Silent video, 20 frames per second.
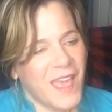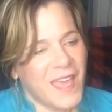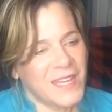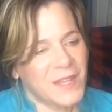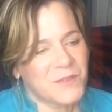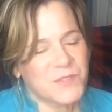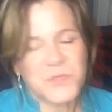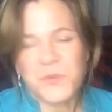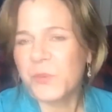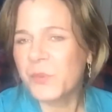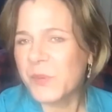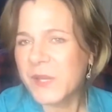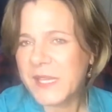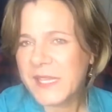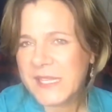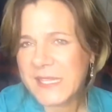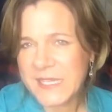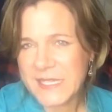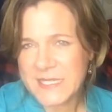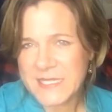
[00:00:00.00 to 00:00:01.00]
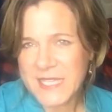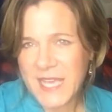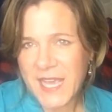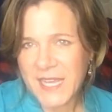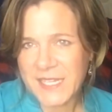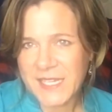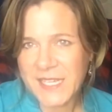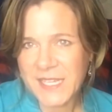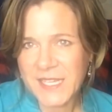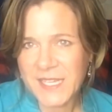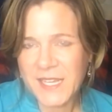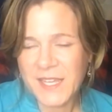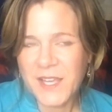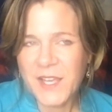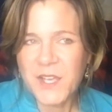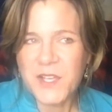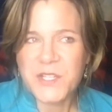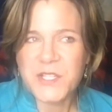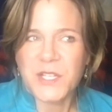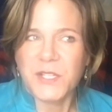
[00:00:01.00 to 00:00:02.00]
and I was really excited
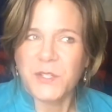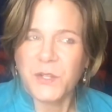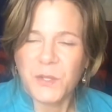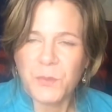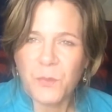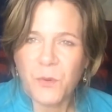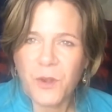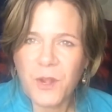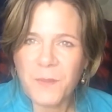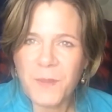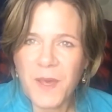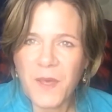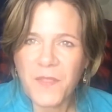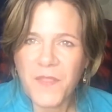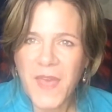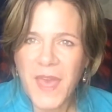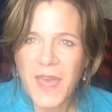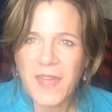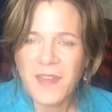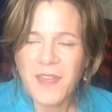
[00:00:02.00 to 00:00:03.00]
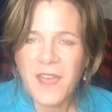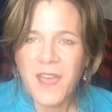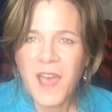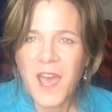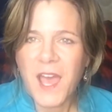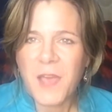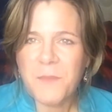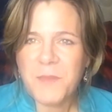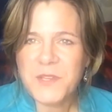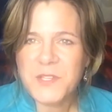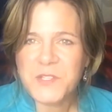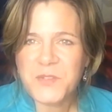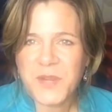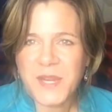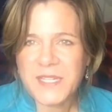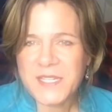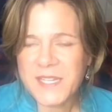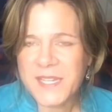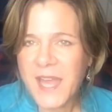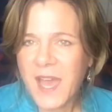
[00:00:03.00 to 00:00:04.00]
to learn more about that. I've been
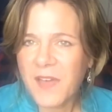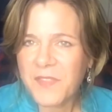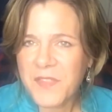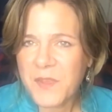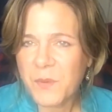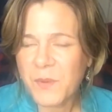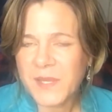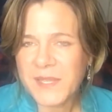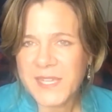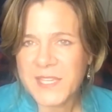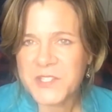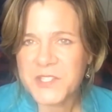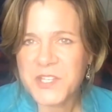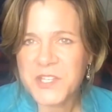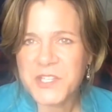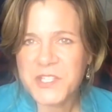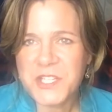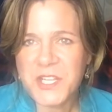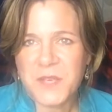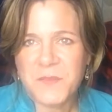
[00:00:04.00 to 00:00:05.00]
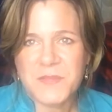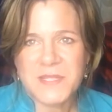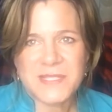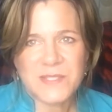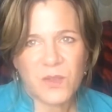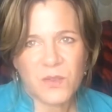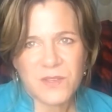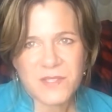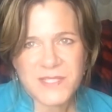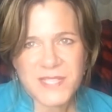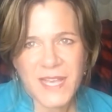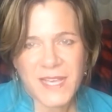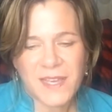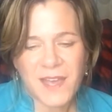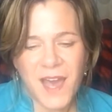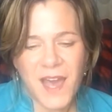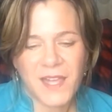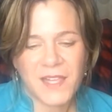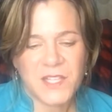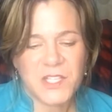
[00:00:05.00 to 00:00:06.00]
trained in healthy relationships, soul
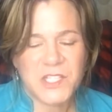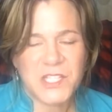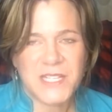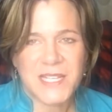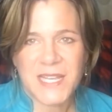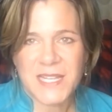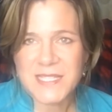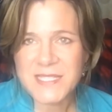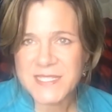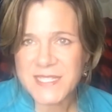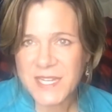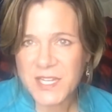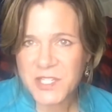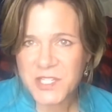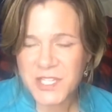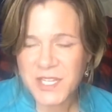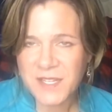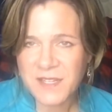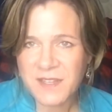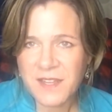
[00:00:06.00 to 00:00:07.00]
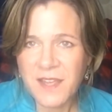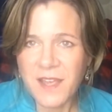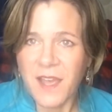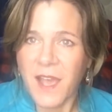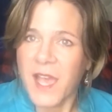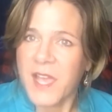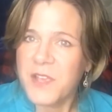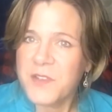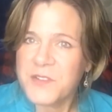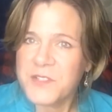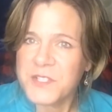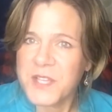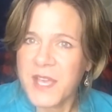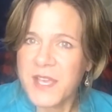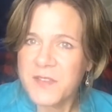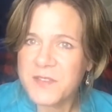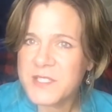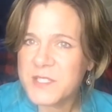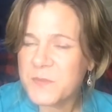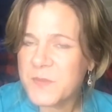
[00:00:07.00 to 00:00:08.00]
psychology, addiction. I
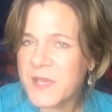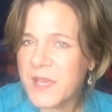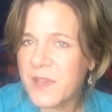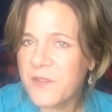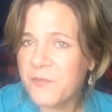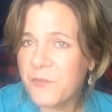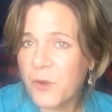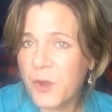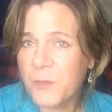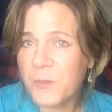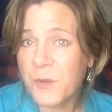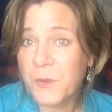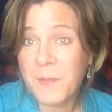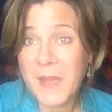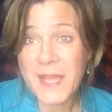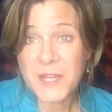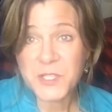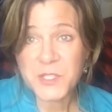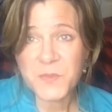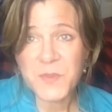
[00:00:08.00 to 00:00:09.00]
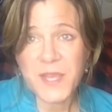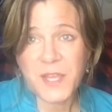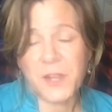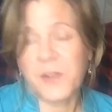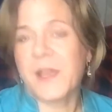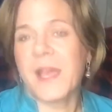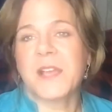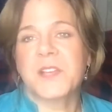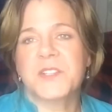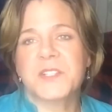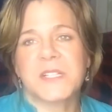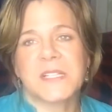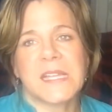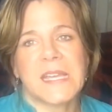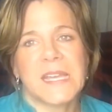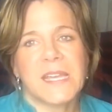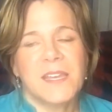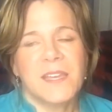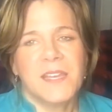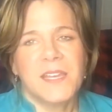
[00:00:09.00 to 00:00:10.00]
used to be a former matchmaker,
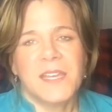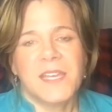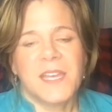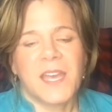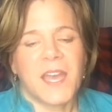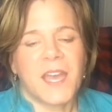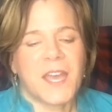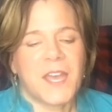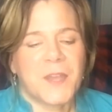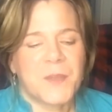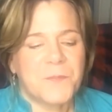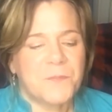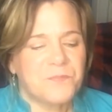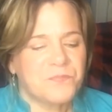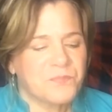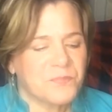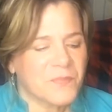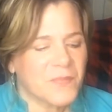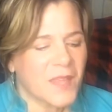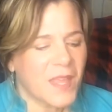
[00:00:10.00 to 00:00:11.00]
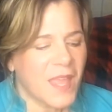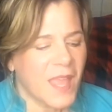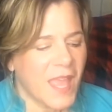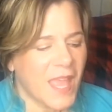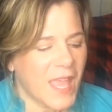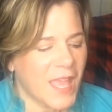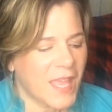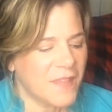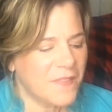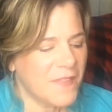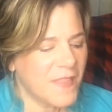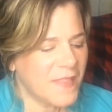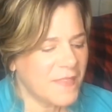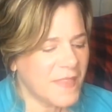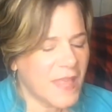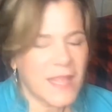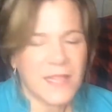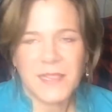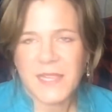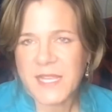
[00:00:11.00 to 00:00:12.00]
actually, and
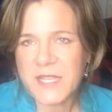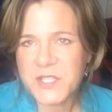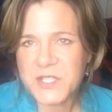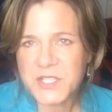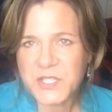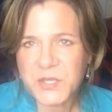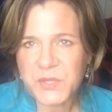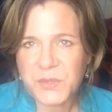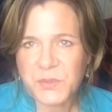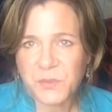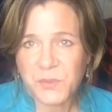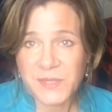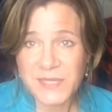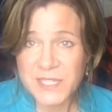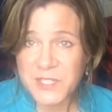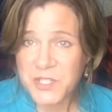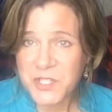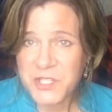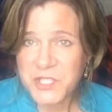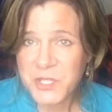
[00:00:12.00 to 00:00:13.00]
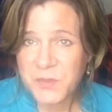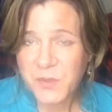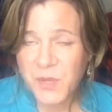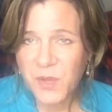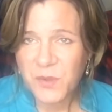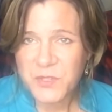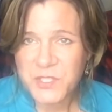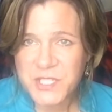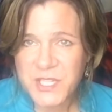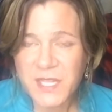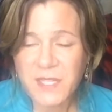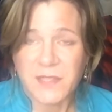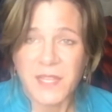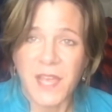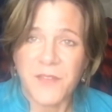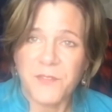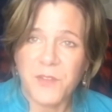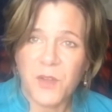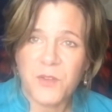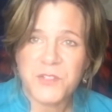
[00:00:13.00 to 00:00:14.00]
then that led to relationship coaching,
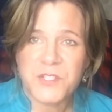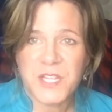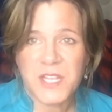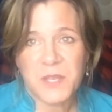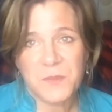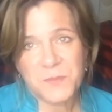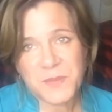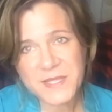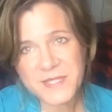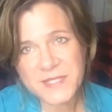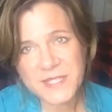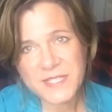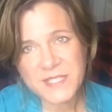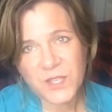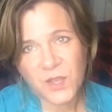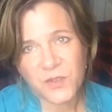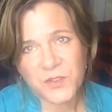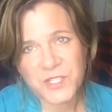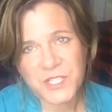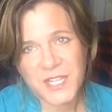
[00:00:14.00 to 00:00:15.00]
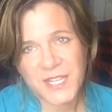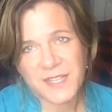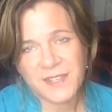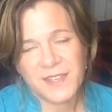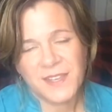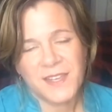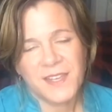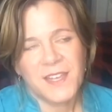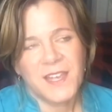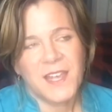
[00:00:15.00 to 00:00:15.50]
life coaching, and business coaching.